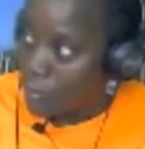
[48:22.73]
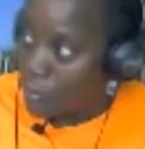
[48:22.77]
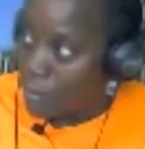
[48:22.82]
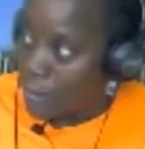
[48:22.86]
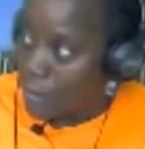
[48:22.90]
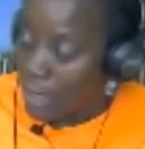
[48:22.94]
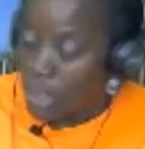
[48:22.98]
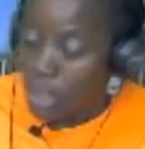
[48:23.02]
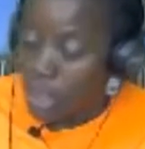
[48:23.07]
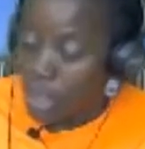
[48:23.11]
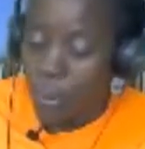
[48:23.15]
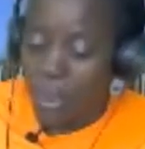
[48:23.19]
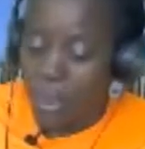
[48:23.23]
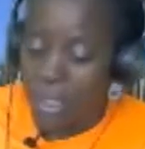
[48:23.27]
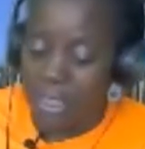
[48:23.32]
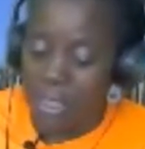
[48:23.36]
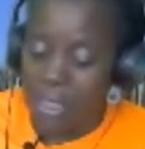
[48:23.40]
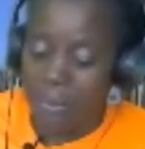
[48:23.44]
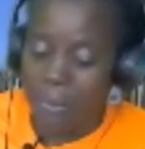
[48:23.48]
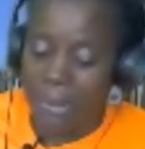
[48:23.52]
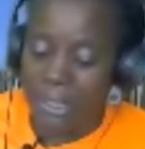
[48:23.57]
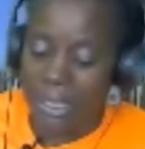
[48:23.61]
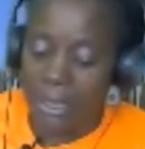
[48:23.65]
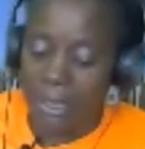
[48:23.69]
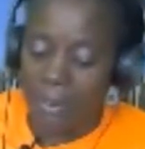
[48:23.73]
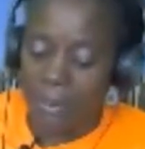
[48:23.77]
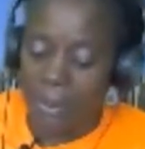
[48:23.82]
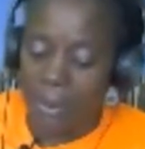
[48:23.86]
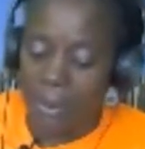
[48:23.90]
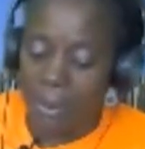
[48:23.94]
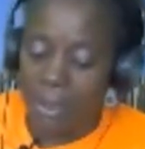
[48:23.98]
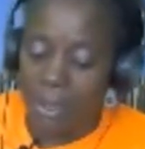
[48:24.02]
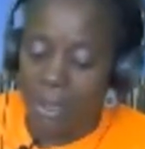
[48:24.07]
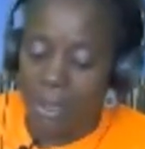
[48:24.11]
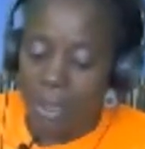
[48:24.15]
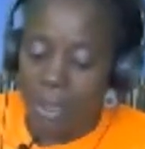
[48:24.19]
You want to be
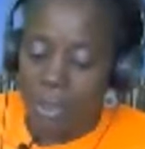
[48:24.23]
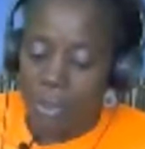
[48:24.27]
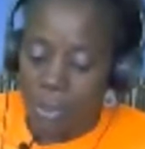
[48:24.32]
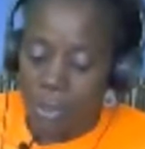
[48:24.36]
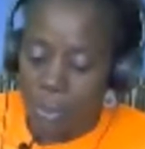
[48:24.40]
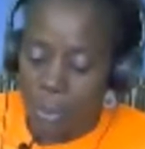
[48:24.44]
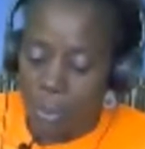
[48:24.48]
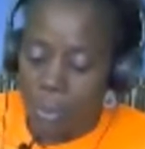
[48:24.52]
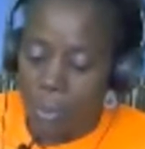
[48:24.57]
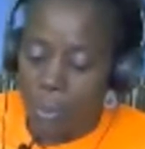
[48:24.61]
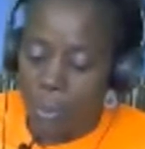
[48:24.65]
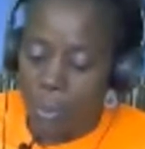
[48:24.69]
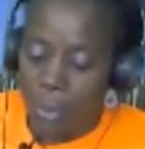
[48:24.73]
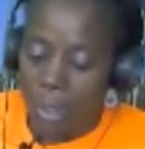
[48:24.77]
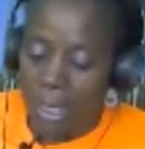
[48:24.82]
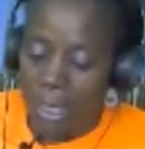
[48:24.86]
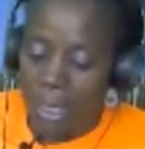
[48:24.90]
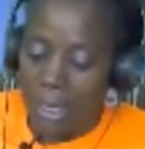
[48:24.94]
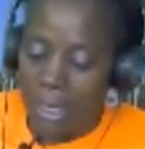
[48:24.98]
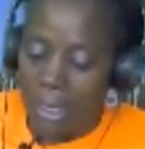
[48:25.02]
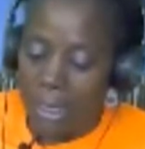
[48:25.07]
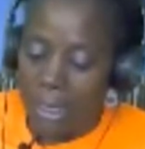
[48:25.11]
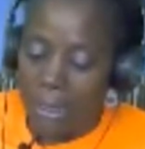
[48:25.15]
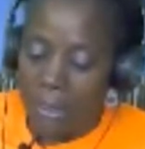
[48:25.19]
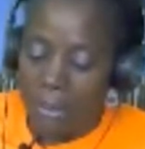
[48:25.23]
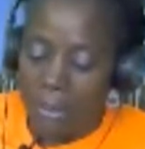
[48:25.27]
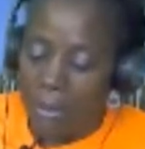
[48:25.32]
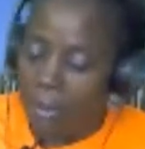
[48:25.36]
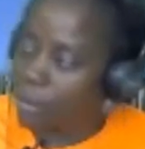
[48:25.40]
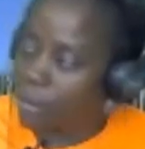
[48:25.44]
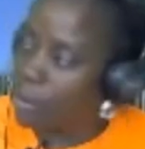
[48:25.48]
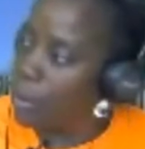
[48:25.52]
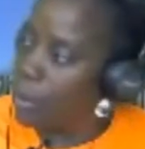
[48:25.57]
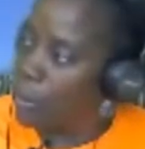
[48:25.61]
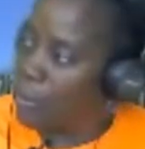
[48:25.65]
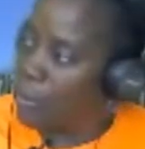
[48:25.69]
able to go out